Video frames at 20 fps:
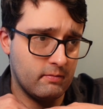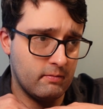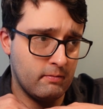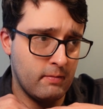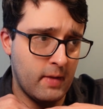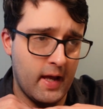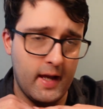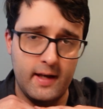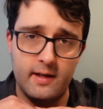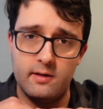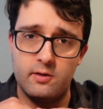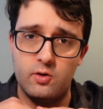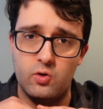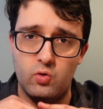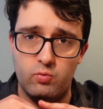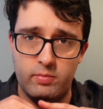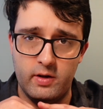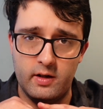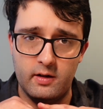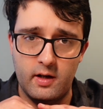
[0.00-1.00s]
main 2
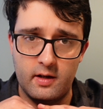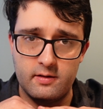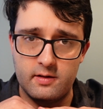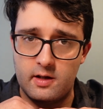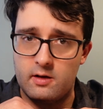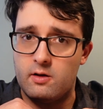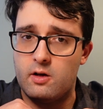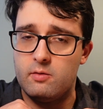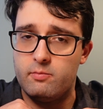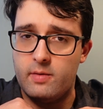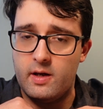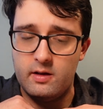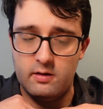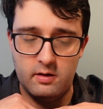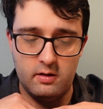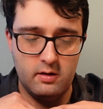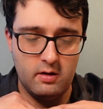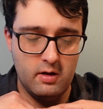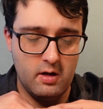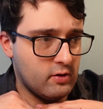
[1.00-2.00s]
big knights are not
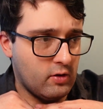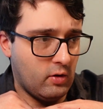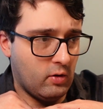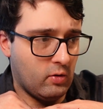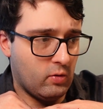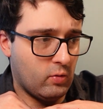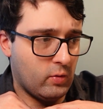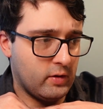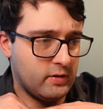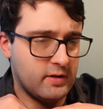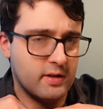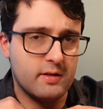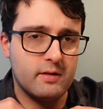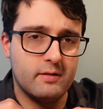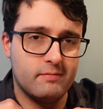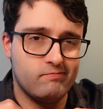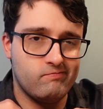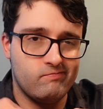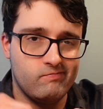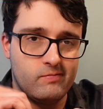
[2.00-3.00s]
painted, so we'll just
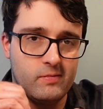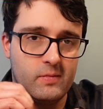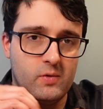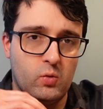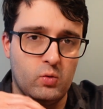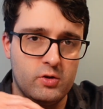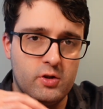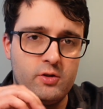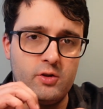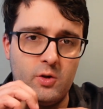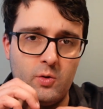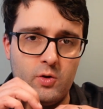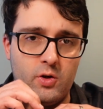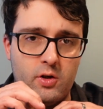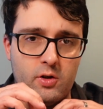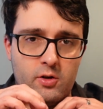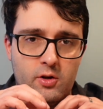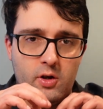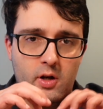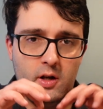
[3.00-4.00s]
do
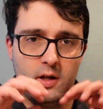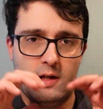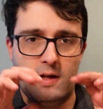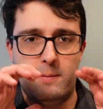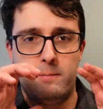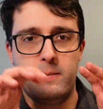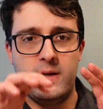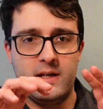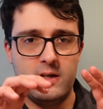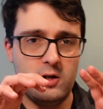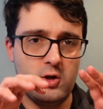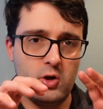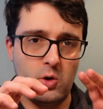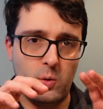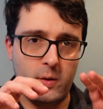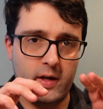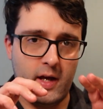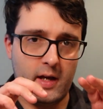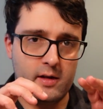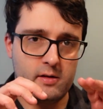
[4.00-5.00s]
a mini
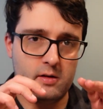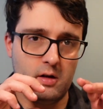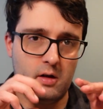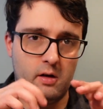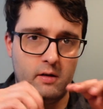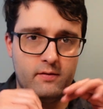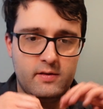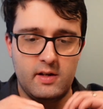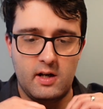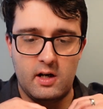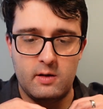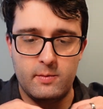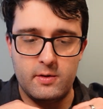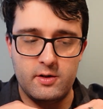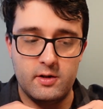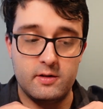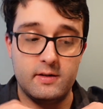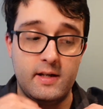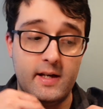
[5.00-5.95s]
showcase of the armigers